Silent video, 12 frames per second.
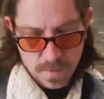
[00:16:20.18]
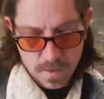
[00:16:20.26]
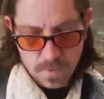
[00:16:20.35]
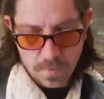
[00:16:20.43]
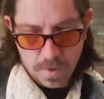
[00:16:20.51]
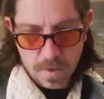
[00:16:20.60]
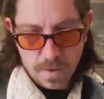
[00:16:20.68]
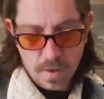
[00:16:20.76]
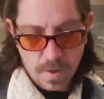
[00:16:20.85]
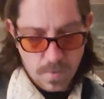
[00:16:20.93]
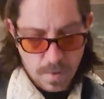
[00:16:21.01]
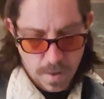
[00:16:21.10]
Then we're gonna go
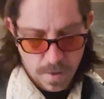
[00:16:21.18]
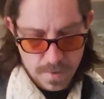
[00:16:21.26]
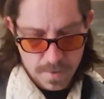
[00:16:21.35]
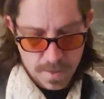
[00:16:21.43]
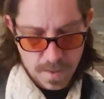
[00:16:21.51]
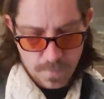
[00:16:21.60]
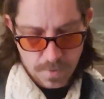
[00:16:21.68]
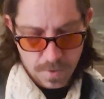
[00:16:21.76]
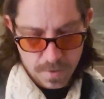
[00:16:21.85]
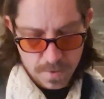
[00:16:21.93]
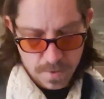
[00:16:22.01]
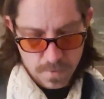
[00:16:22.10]
to our D pretty
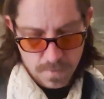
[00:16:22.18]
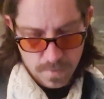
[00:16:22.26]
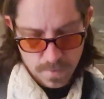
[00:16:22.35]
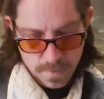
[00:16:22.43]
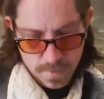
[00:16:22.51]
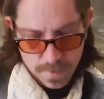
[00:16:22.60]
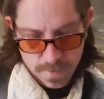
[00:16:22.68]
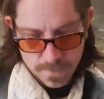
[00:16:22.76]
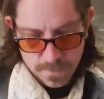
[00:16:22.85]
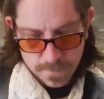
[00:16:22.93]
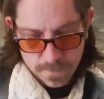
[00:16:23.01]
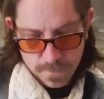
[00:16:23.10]
soon.
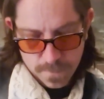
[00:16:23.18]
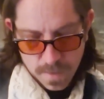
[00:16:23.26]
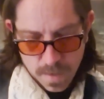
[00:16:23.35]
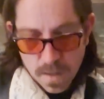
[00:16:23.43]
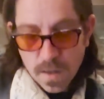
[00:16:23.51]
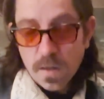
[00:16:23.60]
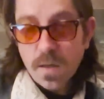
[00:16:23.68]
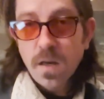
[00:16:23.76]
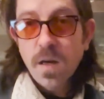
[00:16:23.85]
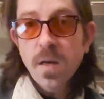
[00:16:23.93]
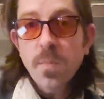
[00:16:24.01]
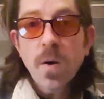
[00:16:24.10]

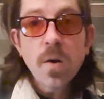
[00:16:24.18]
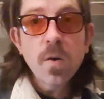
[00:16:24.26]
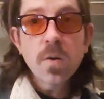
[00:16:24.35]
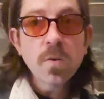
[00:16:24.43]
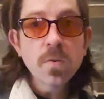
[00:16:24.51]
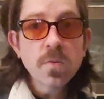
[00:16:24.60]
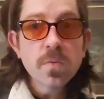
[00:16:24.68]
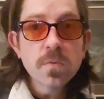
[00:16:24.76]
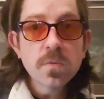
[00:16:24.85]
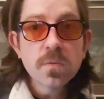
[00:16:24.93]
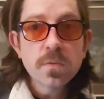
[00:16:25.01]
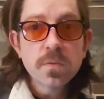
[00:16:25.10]
Come on.
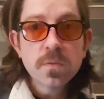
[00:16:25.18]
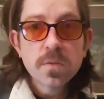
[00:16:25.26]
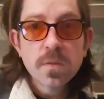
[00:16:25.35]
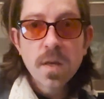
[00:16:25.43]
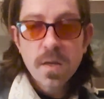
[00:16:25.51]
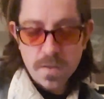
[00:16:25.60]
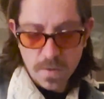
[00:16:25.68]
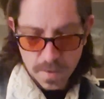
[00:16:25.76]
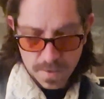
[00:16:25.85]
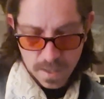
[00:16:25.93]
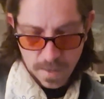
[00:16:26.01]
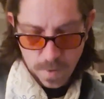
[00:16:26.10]
So
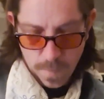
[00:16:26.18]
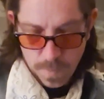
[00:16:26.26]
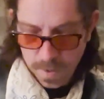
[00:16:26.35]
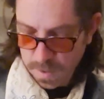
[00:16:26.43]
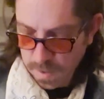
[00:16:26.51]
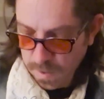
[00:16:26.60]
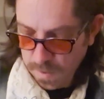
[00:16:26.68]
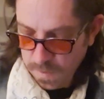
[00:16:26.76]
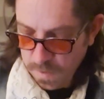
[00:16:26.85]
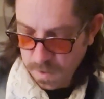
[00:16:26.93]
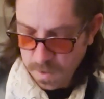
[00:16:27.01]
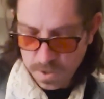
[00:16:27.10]
this time I'm picking
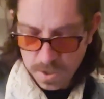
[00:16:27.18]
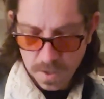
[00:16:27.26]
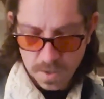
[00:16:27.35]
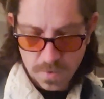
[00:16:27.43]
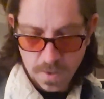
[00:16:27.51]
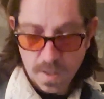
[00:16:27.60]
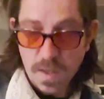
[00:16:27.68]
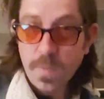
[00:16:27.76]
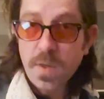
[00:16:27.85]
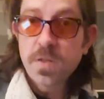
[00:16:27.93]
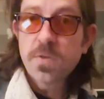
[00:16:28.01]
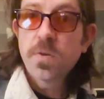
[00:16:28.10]
the G string and the
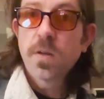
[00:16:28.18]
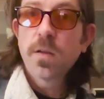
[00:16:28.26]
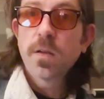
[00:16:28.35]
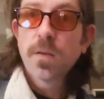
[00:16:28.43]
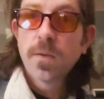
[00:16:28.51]
B string.